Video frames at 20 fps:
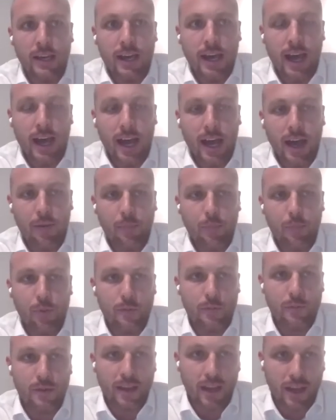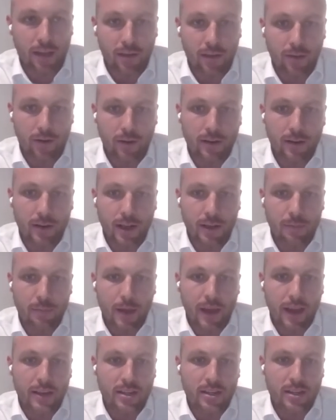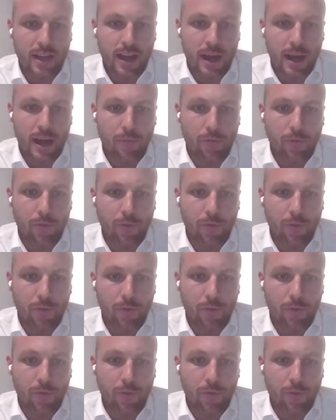and put them together and package that up